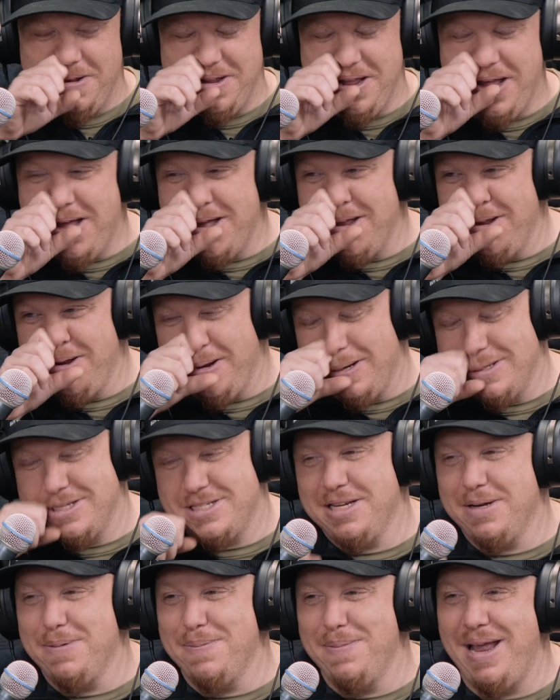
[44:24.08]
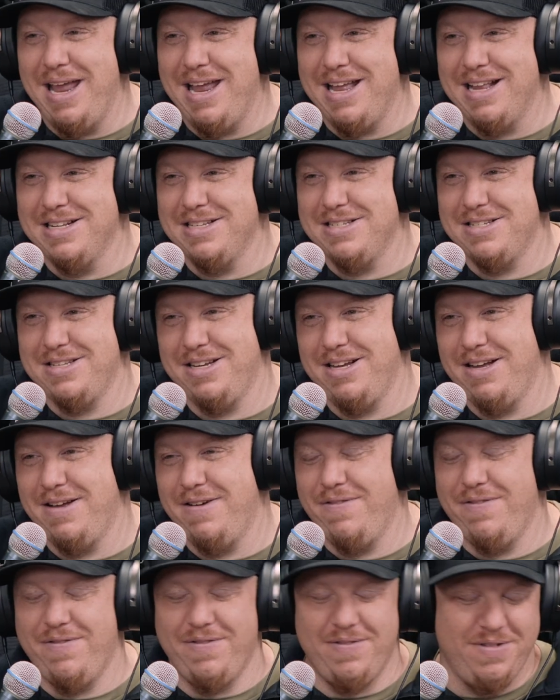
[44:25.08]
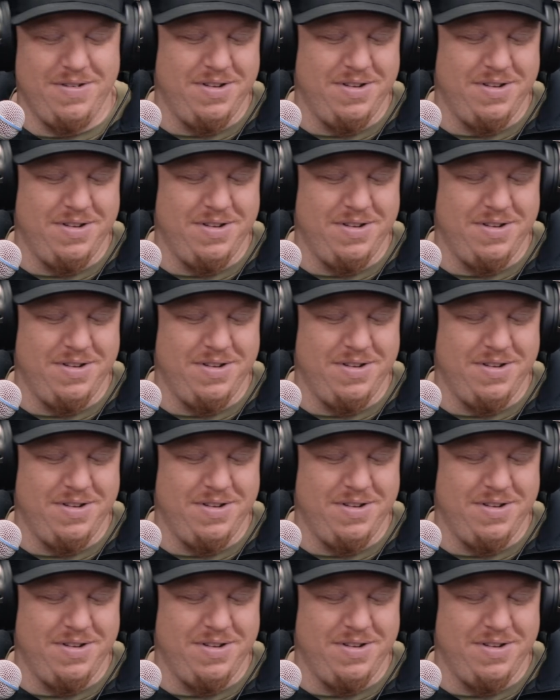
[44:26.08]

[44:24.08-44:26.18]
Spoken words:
Yeah, you're still making stuff.